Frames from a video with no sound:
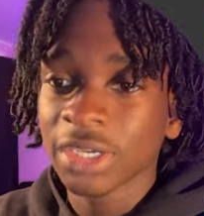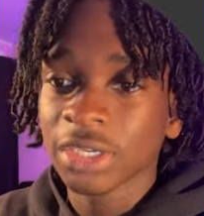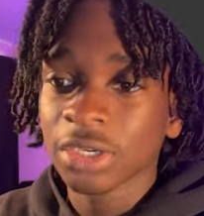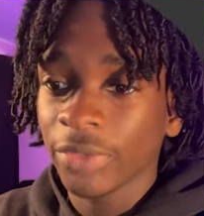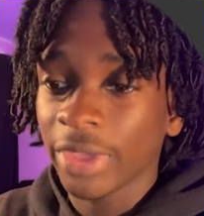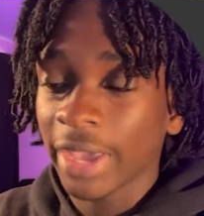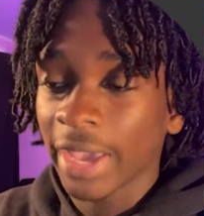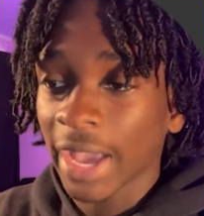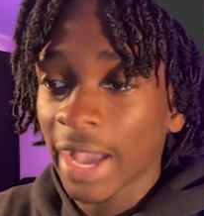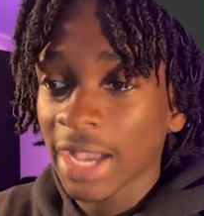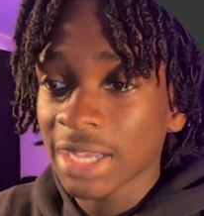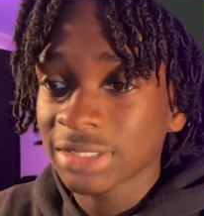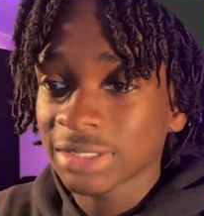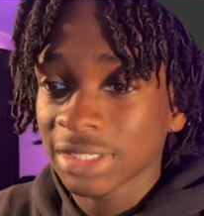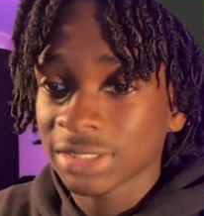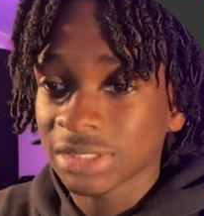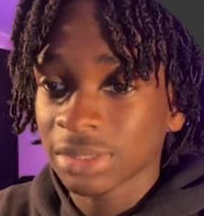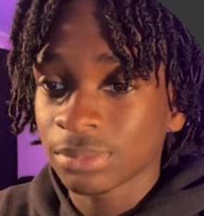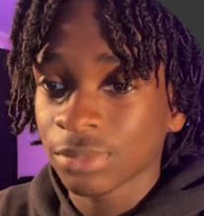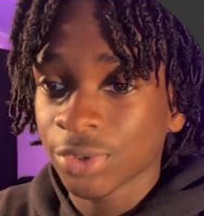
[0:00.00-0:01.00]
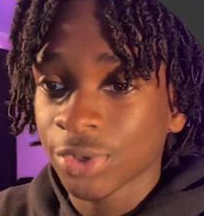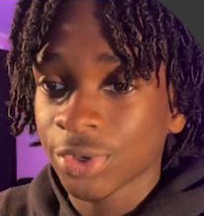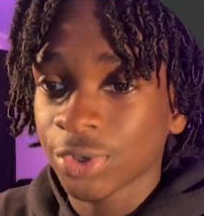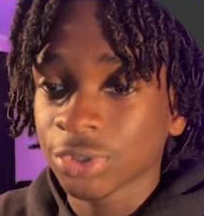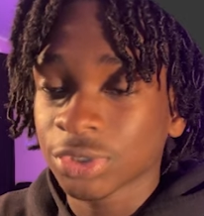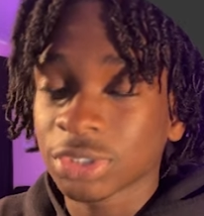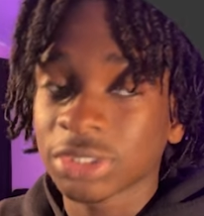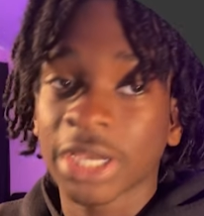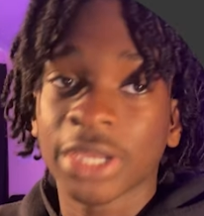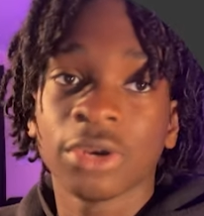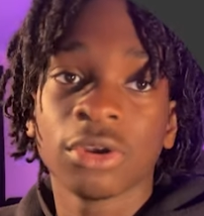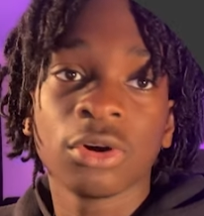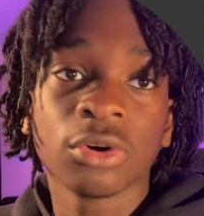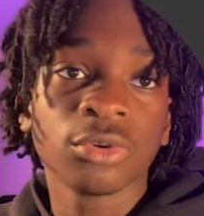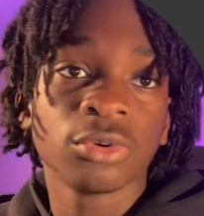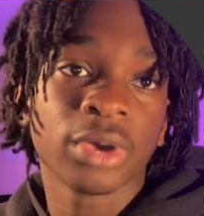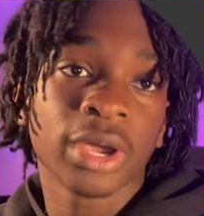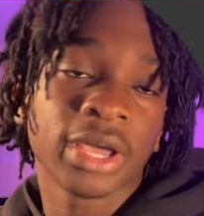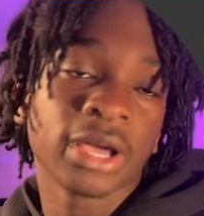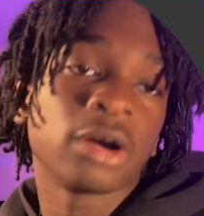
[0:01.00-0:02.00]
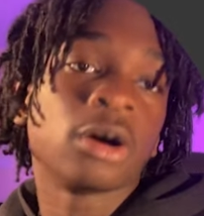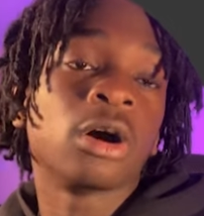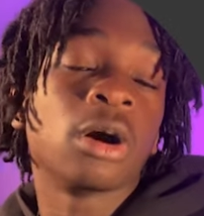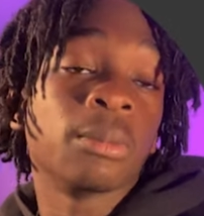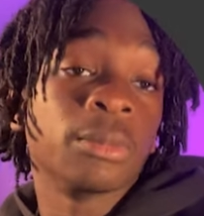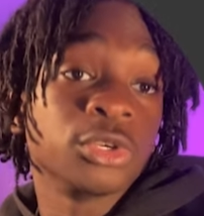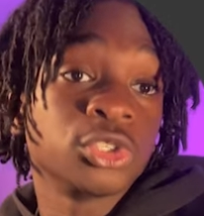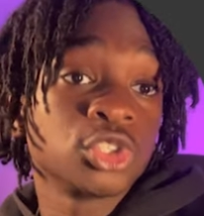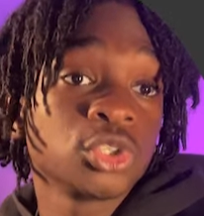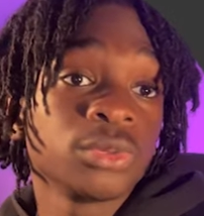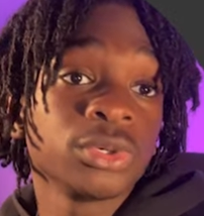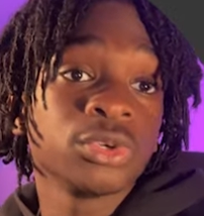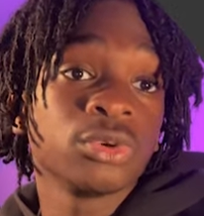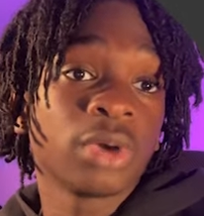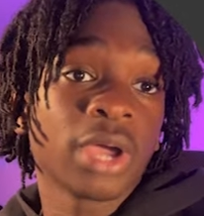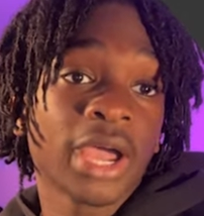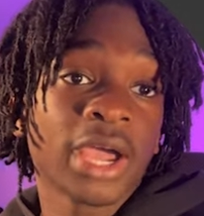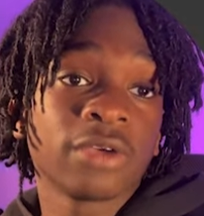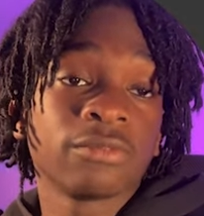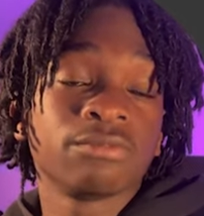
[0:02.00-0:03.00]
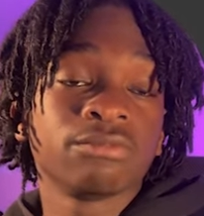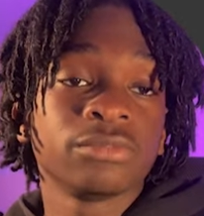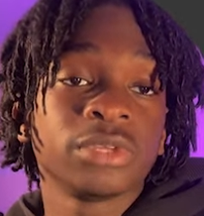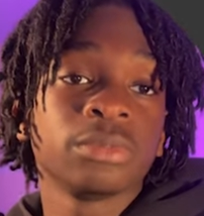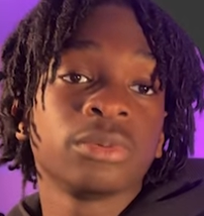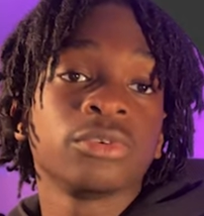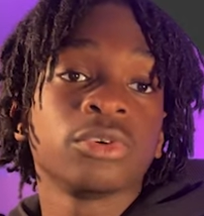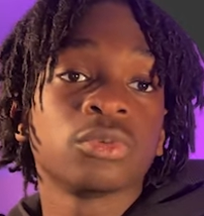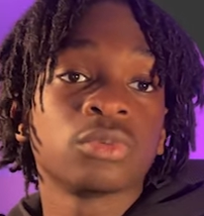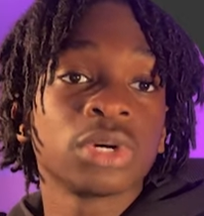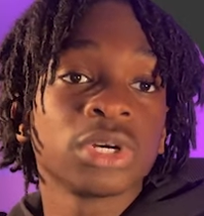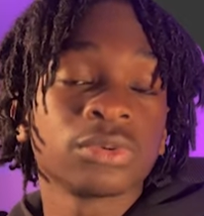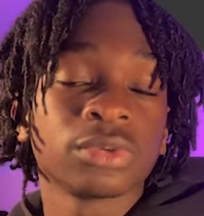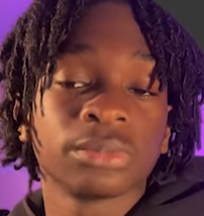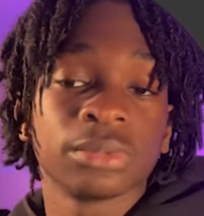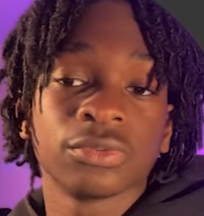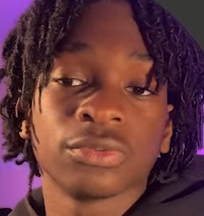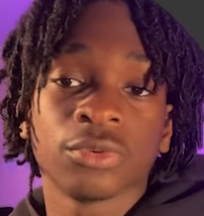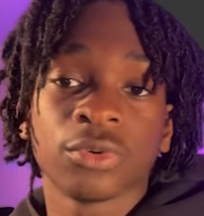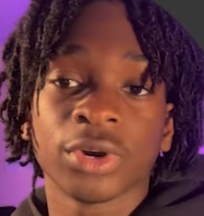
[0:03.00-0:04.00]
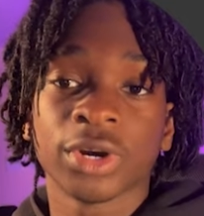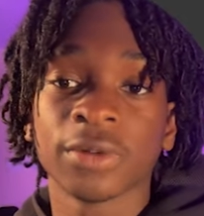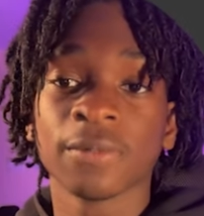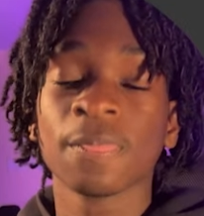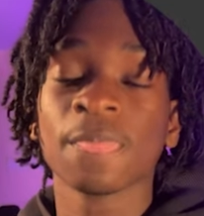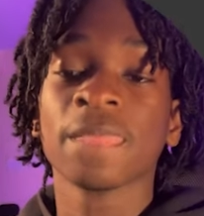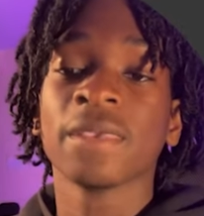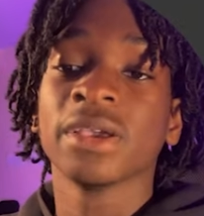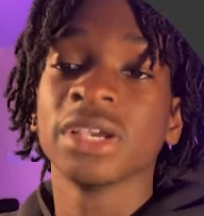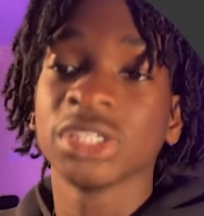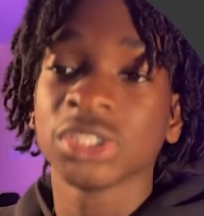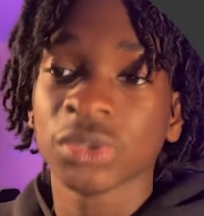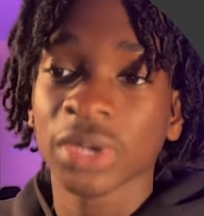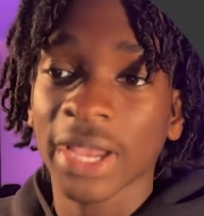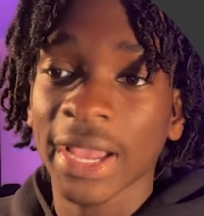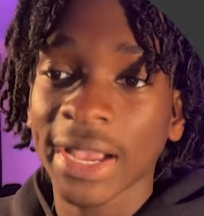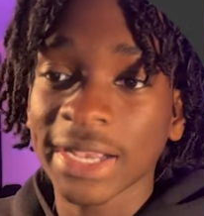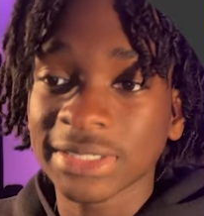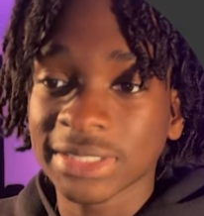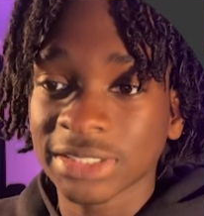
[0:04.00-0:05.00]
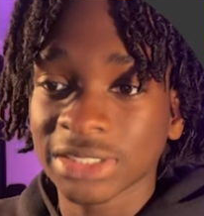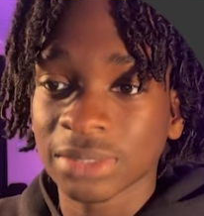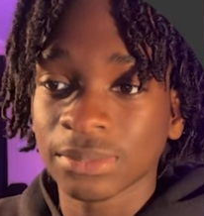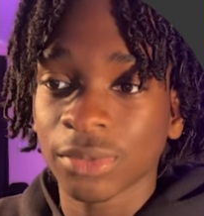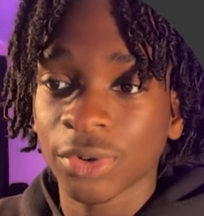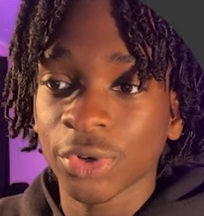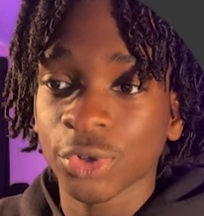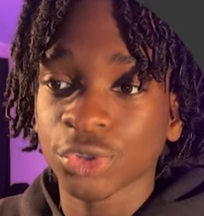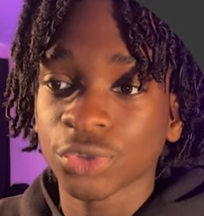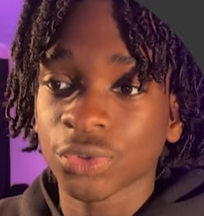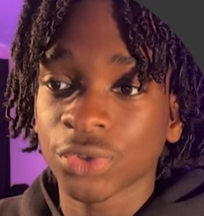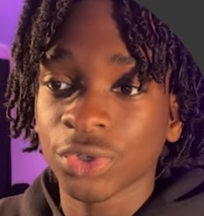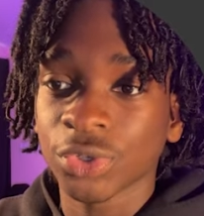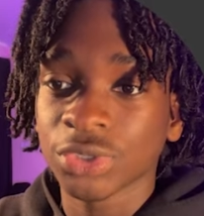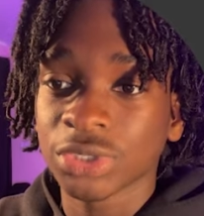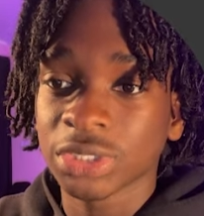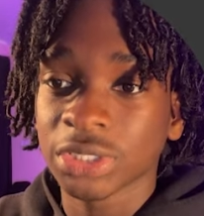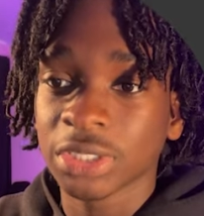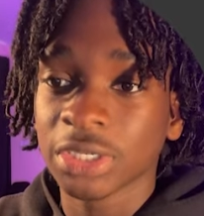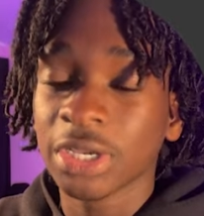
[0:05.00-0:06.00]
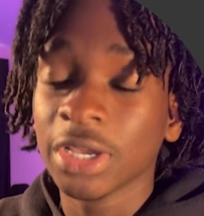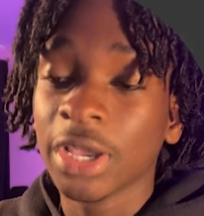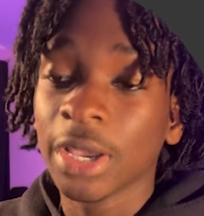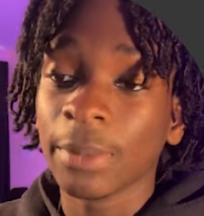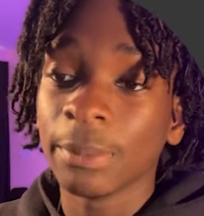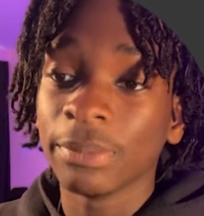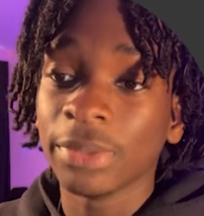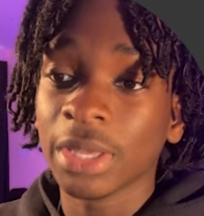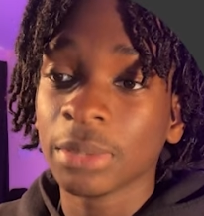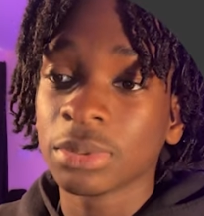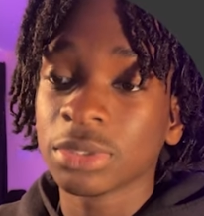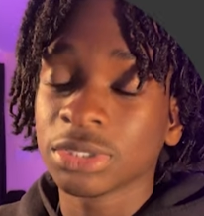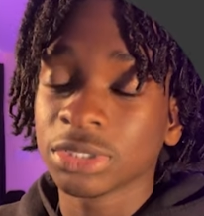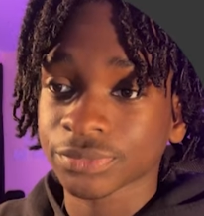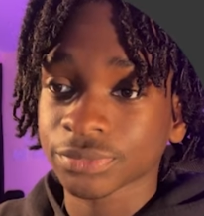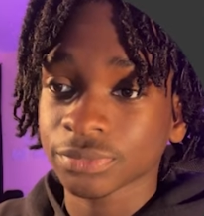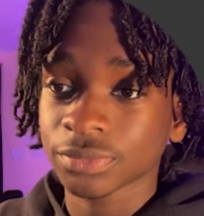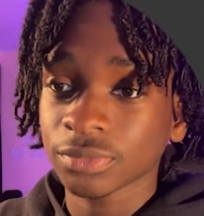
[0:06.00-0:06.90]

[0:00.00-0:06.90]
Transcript: It has testimonials because I know you have. I'm assuming you have people you work with before, so it has testimonials for you to be able to